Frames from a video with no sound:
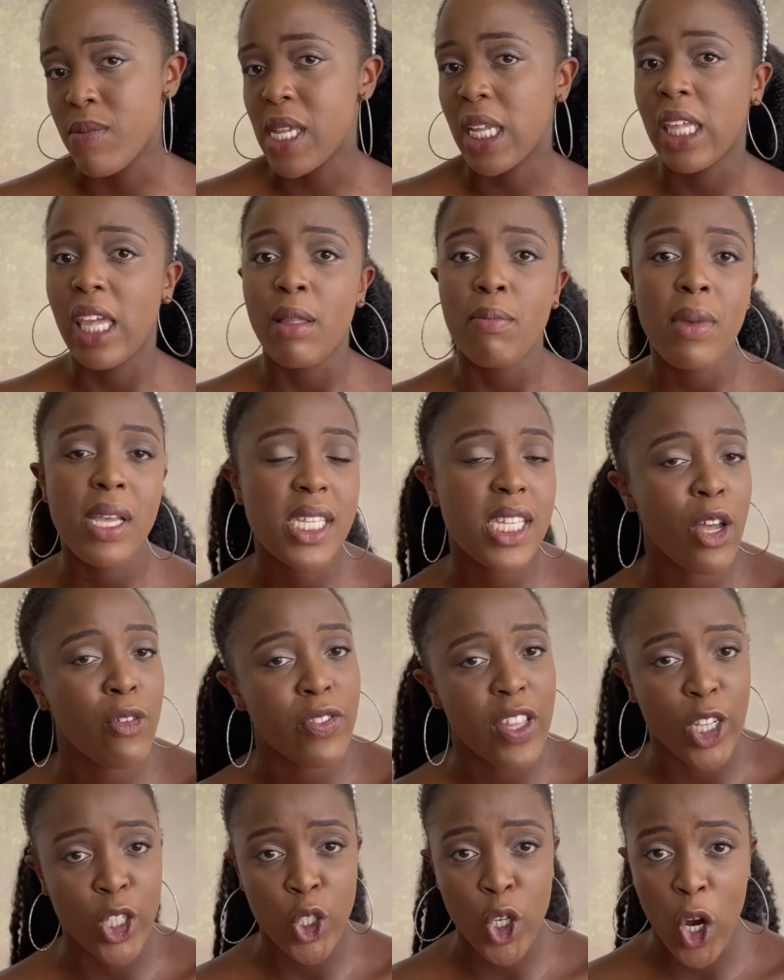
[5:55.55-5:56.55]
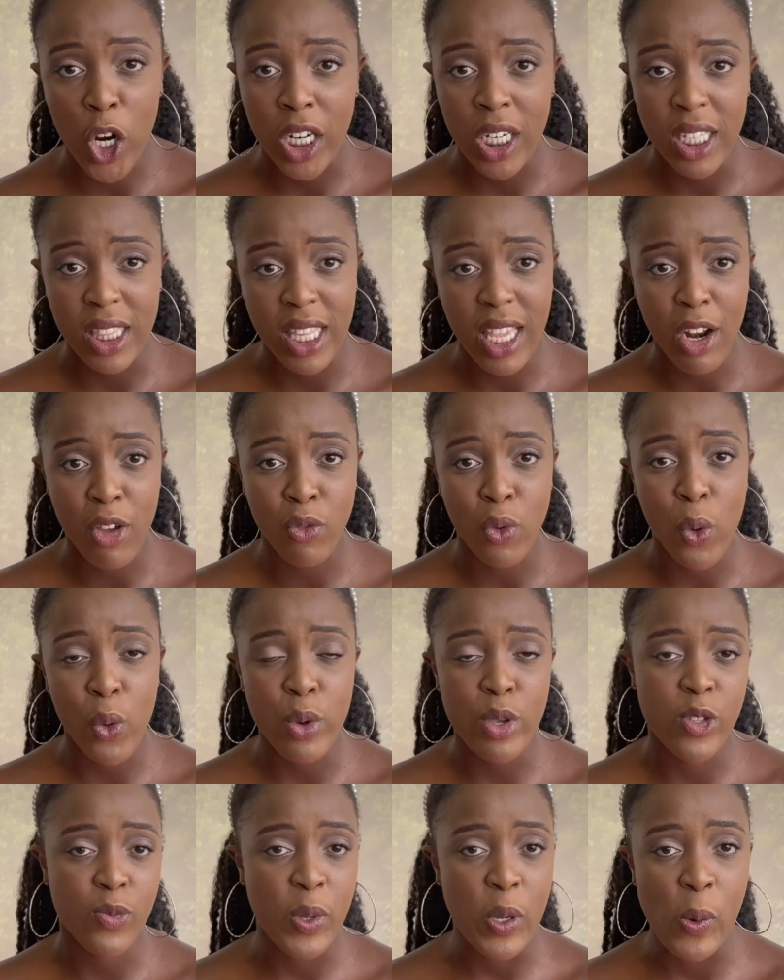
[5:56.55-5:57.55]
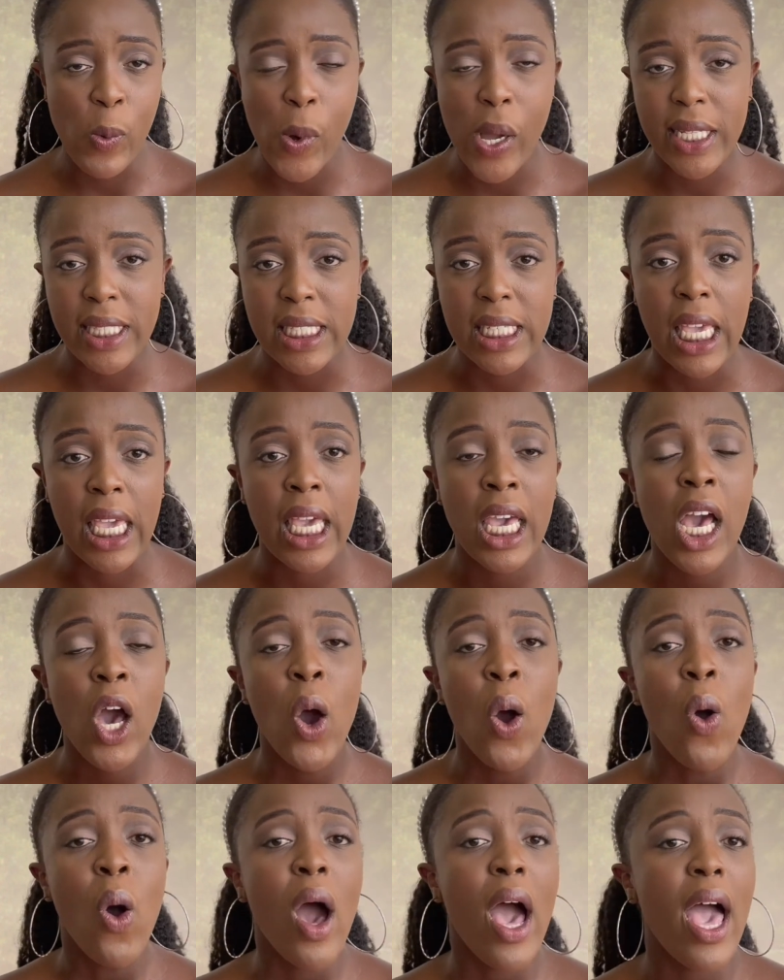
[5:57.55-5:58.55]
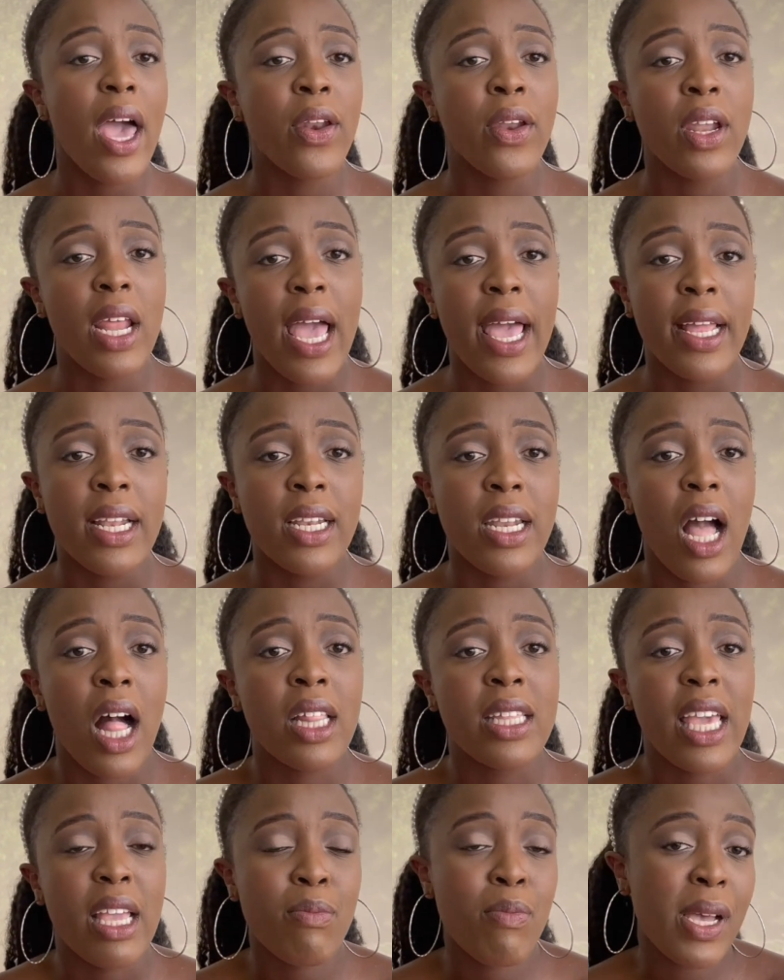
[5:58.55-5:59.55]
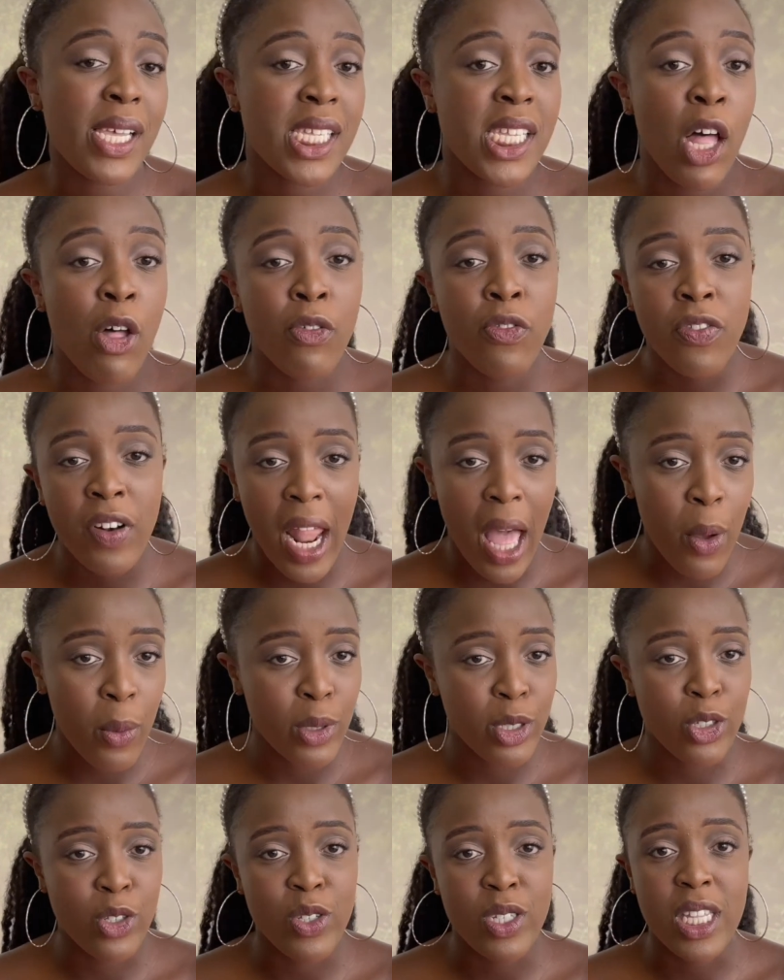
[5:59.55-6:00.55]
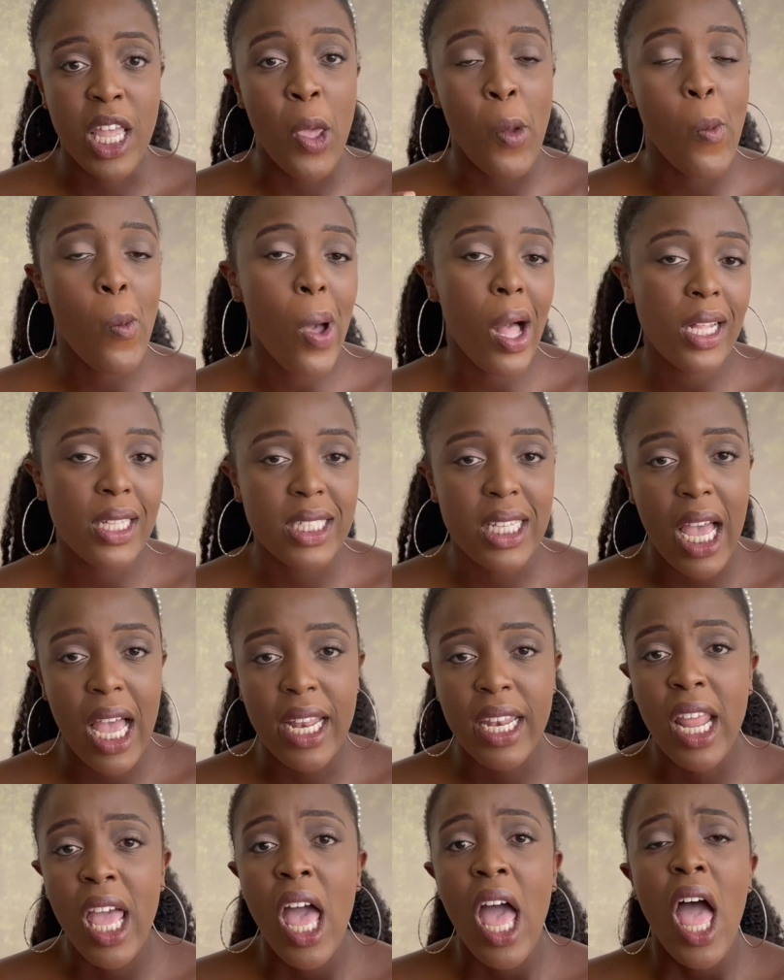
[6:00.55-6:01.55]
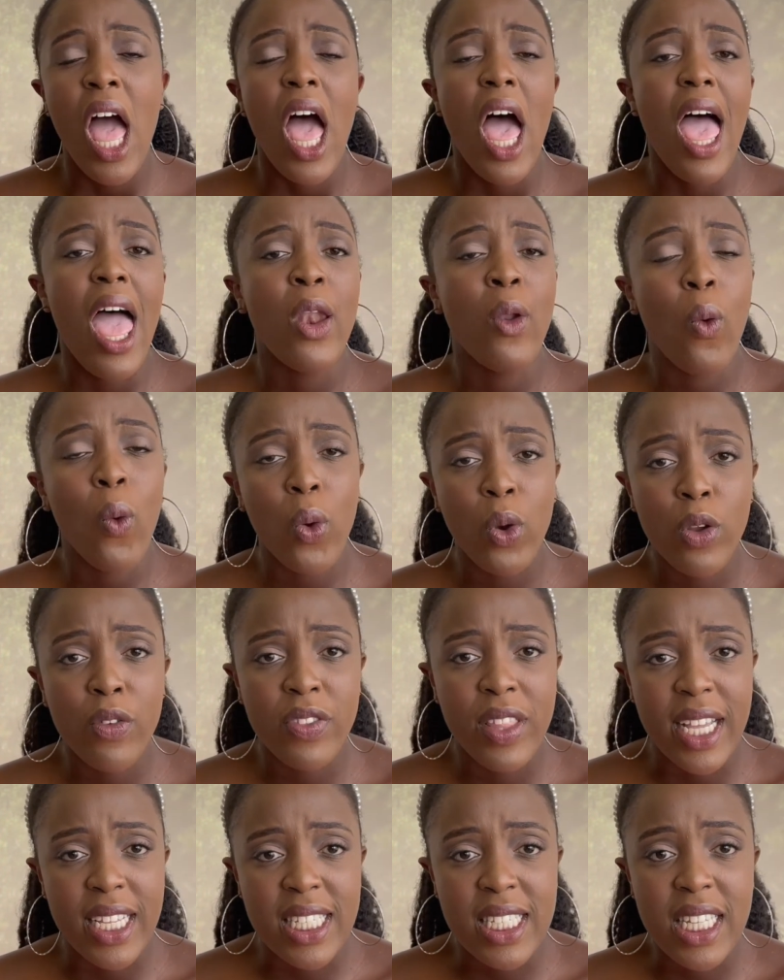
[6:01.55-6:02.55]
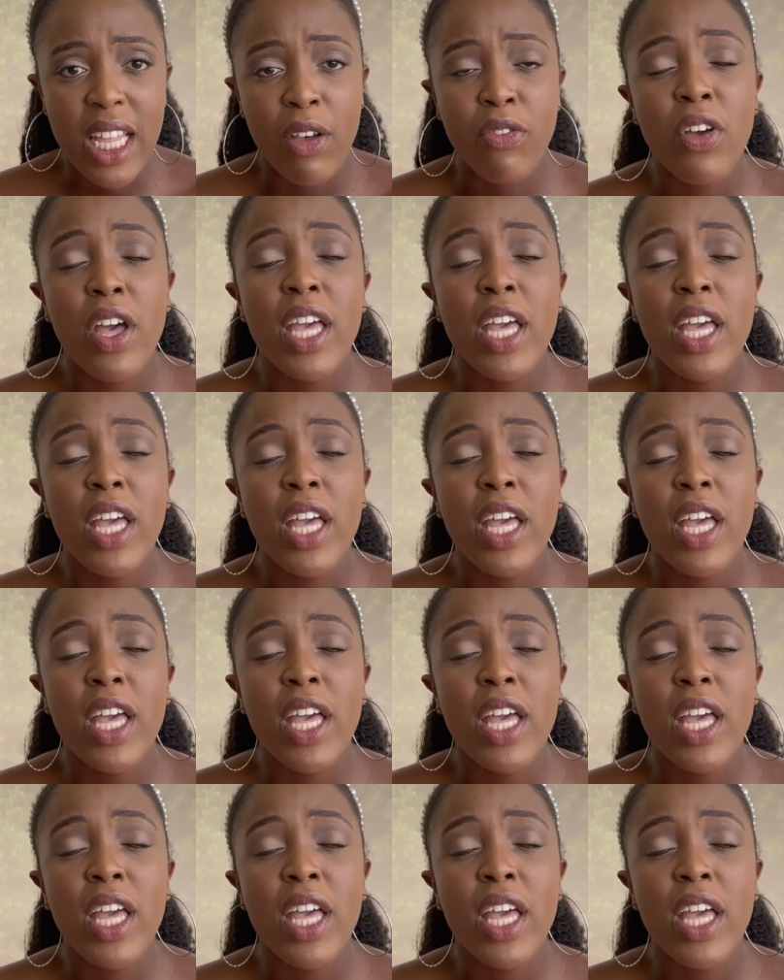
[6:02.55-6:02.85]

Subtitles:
I get myself that chocolate that I've always been wanting, and I'll get myself flowers to say well done and all of that stuff.